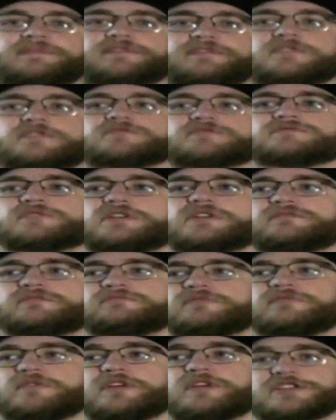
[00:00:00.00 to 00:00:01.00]
And until
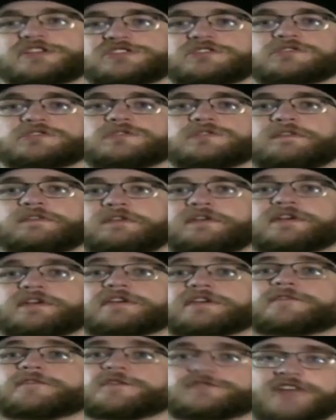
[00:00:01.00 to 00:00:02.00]
the next episode,
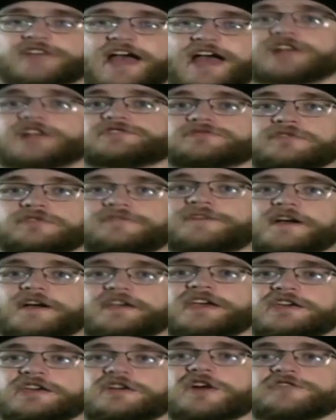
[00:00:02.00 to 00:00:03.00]
where we're actually going to be
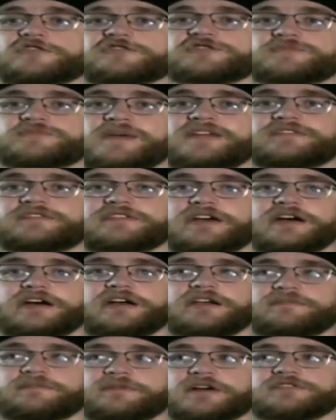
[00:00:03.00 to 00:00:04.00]
doing our first actual
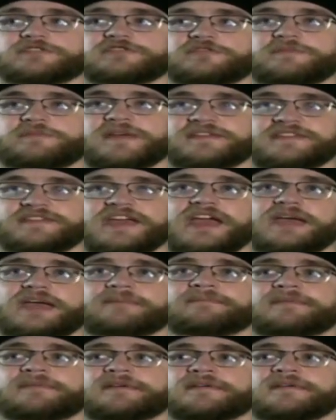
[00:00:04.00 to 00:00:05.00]
fucking cartridge-based
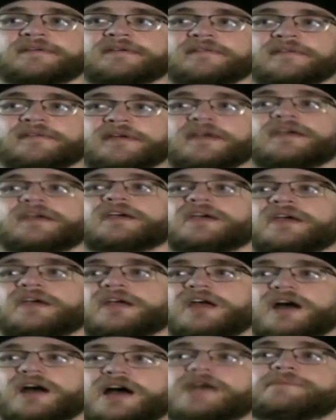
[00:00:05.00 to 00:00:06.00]
cartridge-based
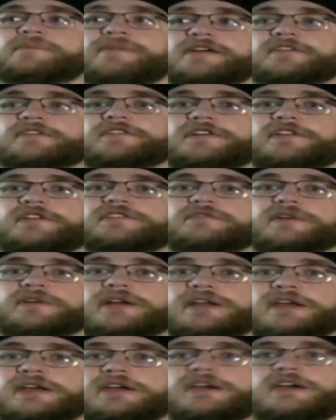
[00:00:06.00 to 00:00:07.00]
game,
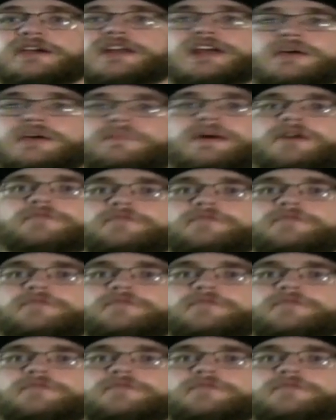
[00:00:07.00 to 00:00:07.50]
I'm Beagle